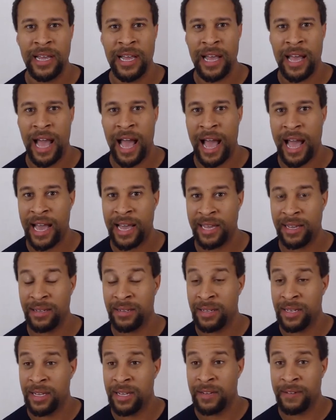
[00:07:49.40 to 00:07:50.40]
I
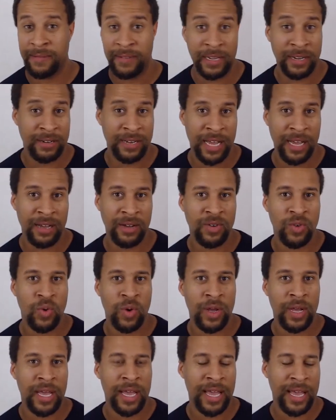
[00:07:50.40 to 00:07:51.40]
figured out,
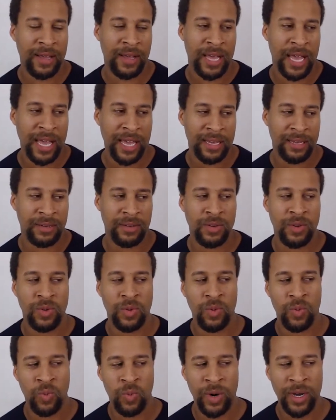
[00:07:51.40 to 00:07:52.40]
hey,
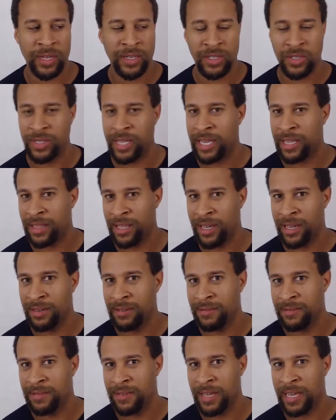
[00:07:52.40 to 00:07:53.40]
what do they
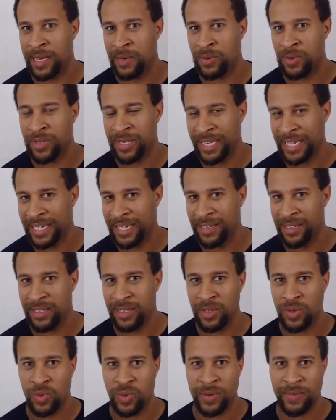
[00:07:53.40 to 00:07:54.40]
love and will eat
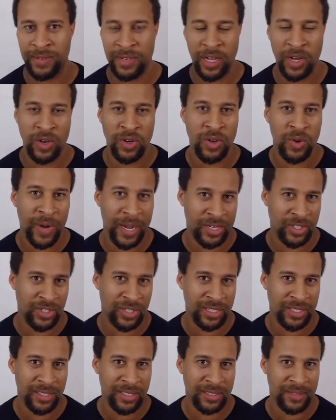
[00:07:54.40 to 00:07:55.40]
with no
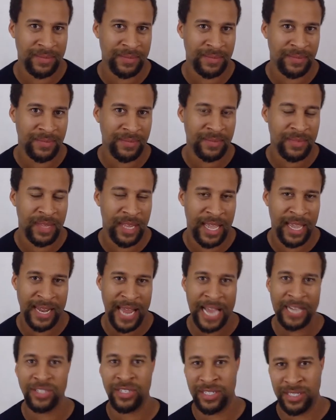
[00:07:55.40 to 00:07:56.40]
questions and
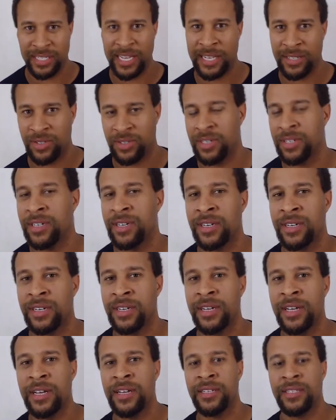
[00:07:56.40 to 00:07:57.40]
actually stays on the hook.
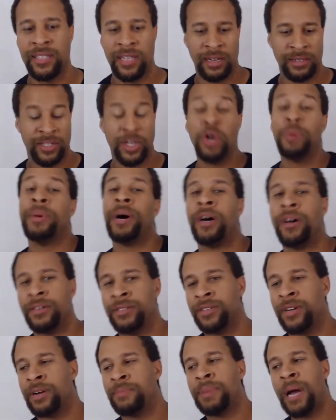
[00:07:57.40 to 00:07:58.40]
Now, dough balls
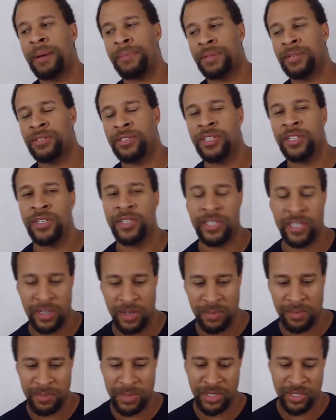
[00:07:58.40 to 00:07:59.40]
are popular too, you know,
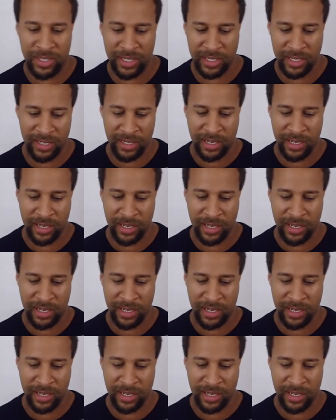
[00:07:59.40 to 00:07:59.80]
mushing